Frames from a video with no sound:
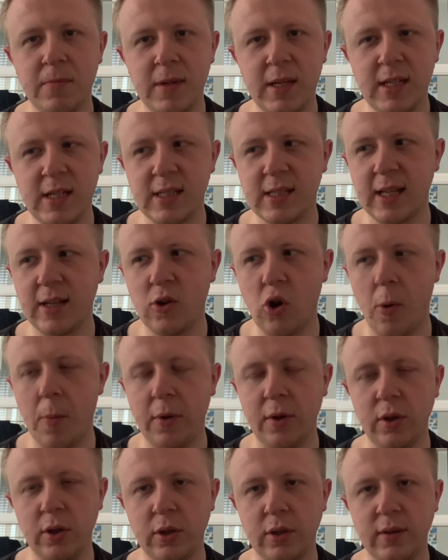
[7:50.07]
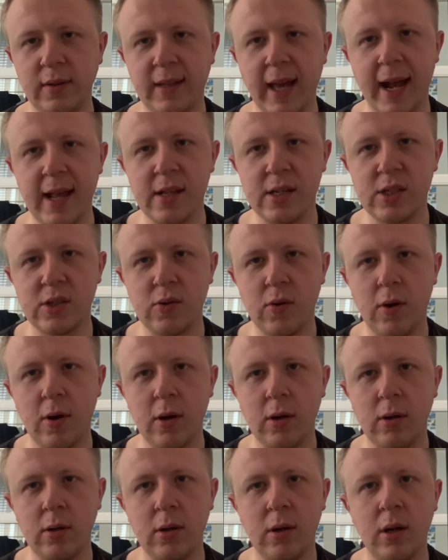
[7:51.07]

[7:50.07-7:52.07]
He's just a normal looking dinosaur.